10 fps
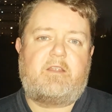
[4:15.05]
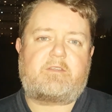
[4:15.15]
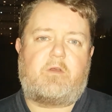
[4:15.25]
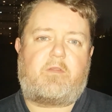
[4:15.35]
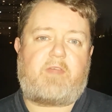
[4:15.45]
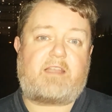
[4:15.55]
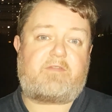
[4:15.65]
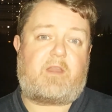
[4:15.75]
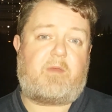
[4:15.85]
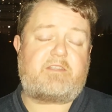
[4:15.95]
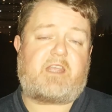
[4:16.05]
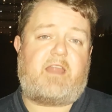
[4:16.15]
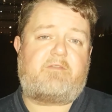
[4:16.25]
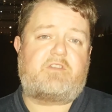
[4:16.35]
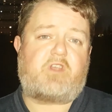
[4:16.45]
So thanks very much
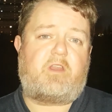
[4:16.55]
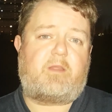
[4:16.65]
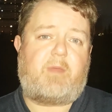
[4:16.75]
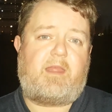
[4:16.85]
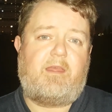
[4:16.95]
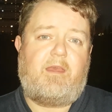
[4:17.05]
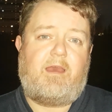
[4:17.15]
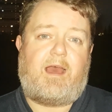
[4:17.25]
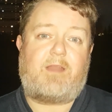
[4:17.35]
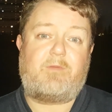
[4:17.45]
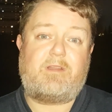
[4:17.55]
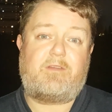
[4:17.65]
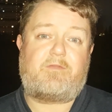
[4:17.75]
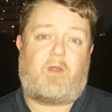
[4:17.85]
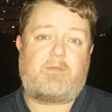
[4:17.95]
again for joining me, and we
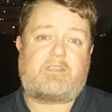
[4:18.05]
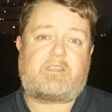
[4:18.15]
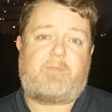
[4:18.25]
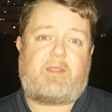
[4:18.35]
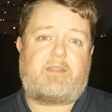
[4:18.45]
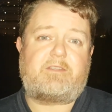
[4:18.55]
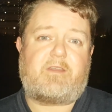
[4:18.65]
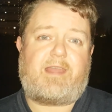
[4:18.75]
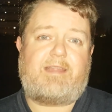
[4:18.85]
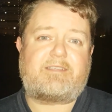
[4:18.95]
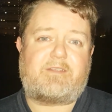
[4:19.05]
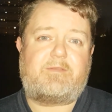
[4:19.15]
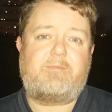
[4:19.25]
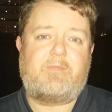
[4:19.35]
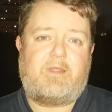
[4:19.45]
look forward to speaking to you again
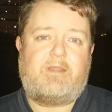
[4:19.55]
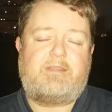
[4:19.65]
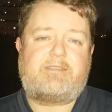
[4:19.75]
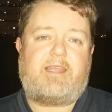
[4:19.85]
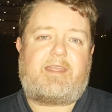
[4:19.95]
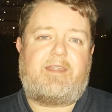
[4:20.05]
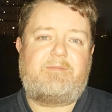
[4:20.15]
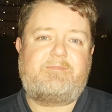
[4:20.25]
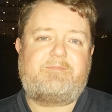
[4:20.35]
soon. Take care.